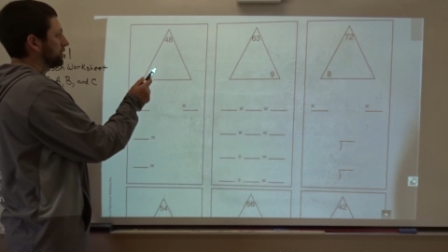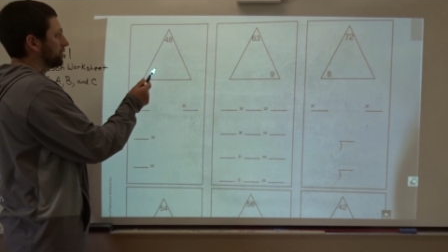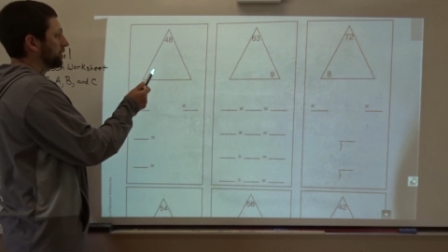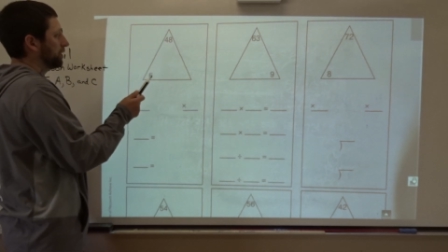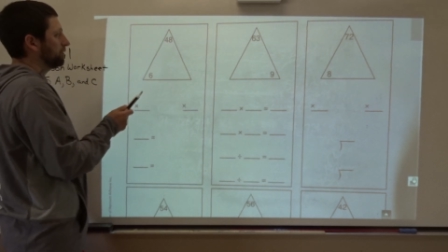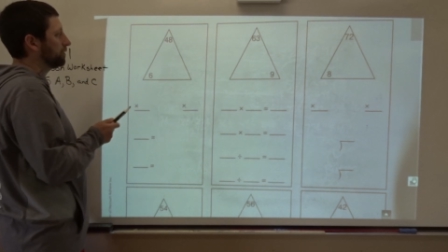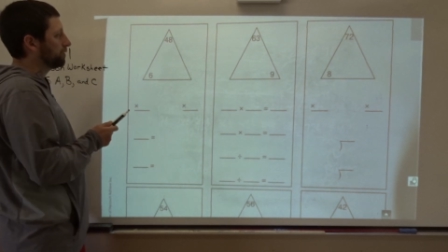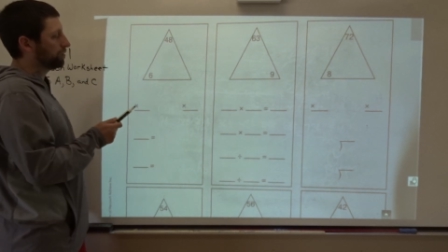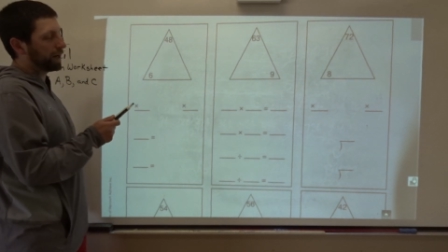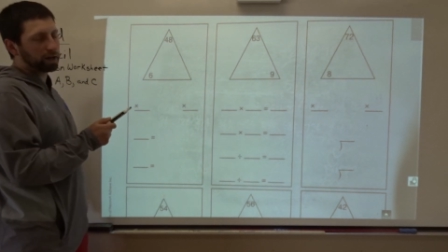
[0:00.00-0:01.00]
So we have
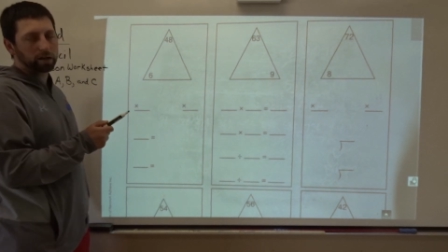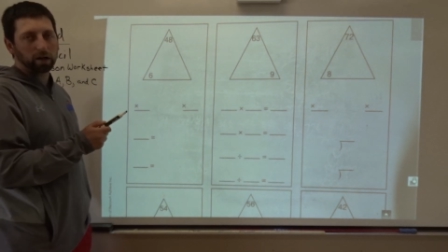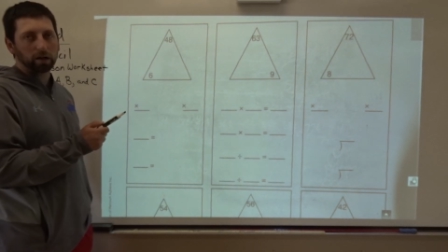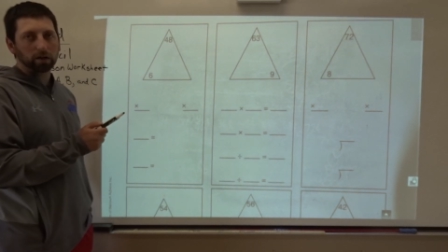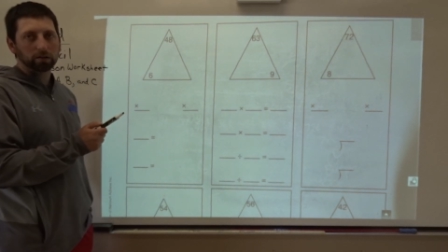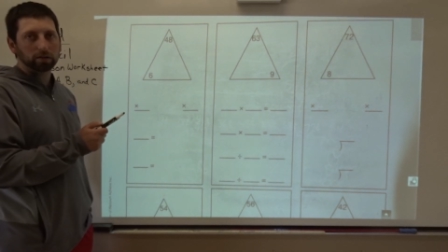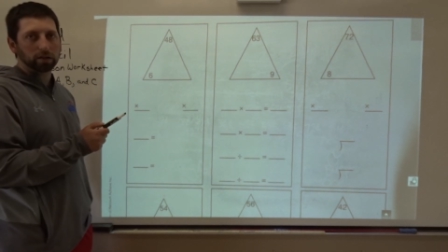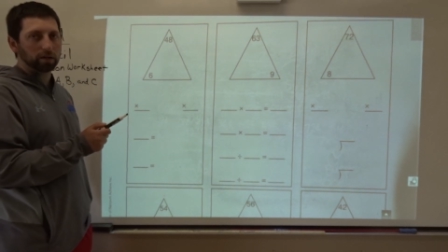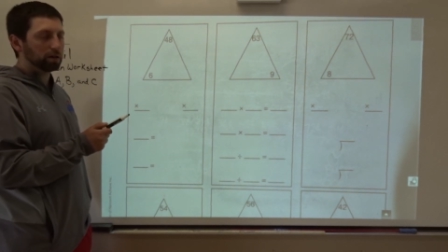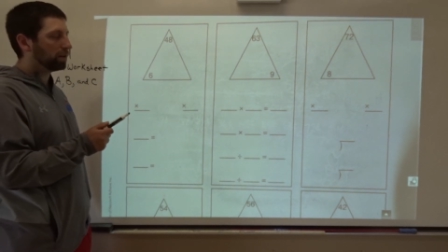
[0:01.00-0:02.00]
fact cards
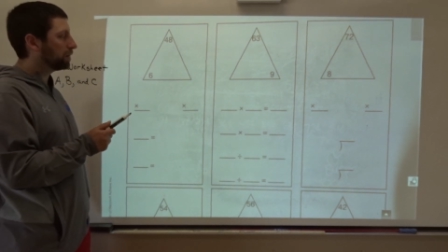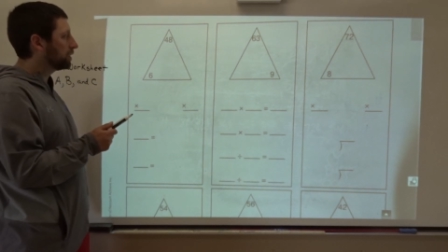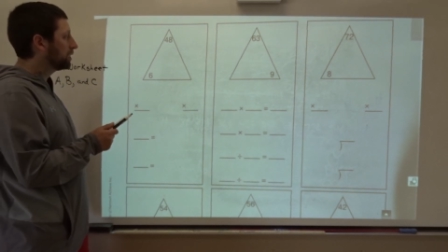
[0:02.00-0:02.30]
here.